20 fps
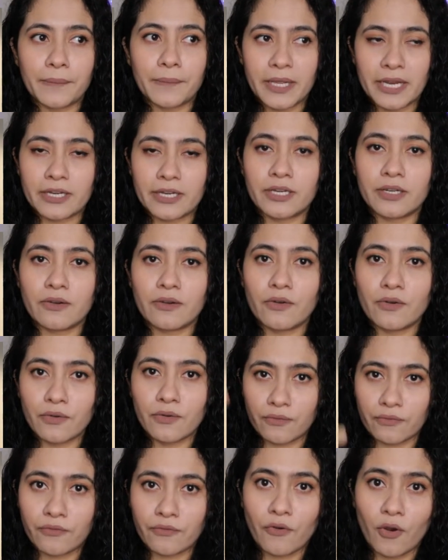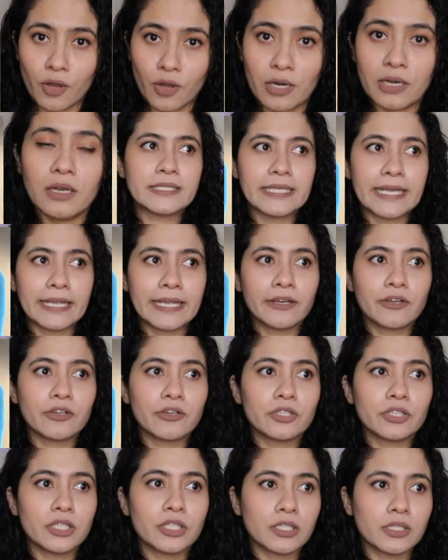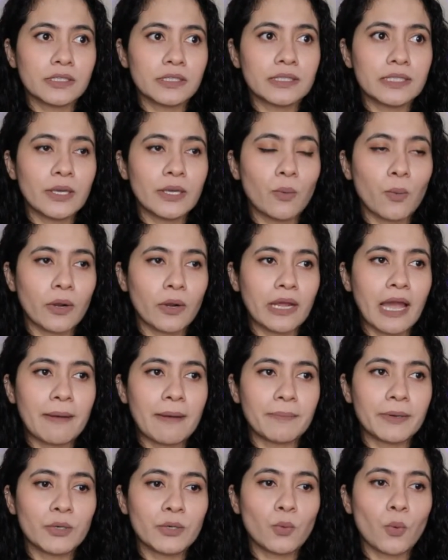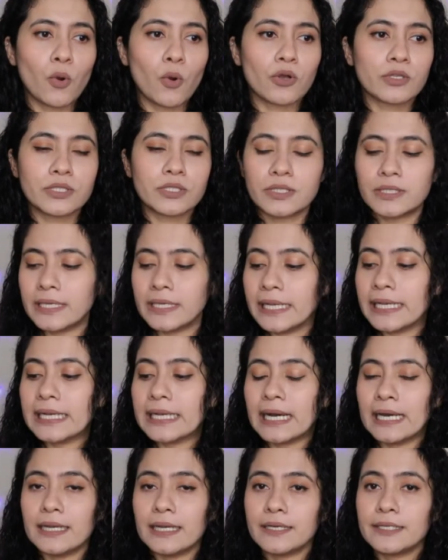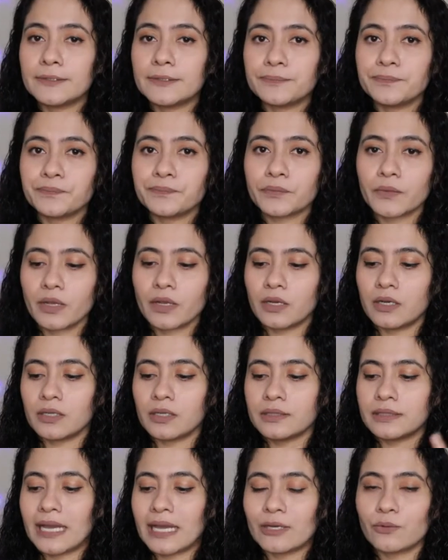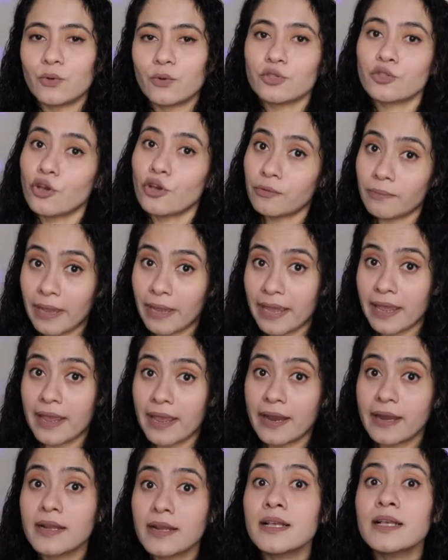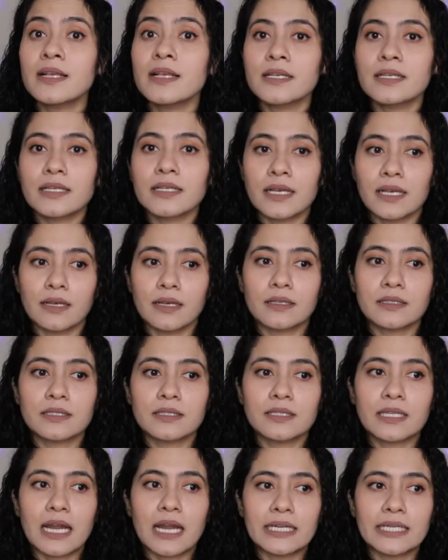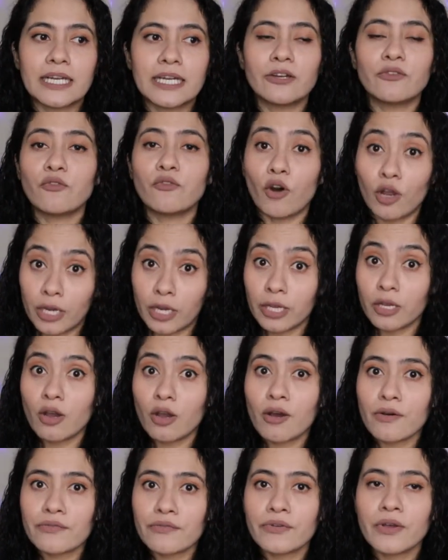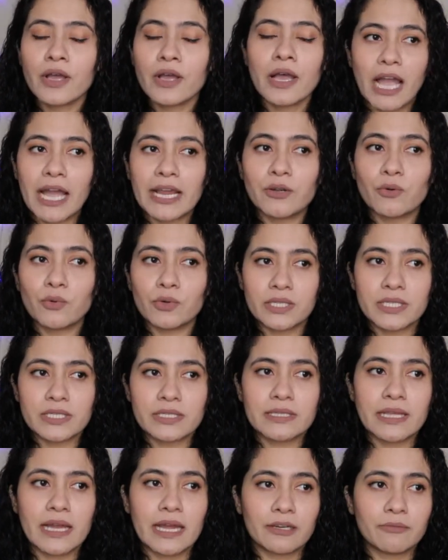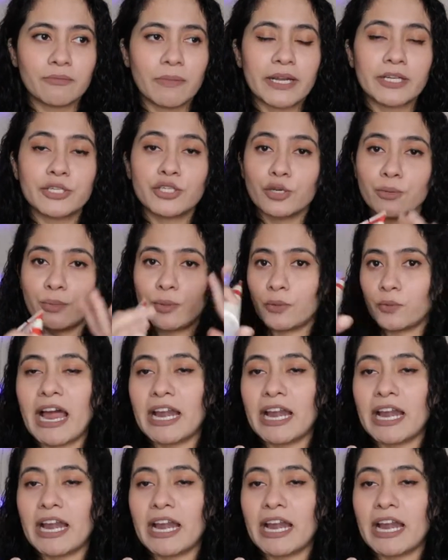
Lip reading: get fall. Second or third day, what happened was the color that was on my hair started falling off. I noticed that my turban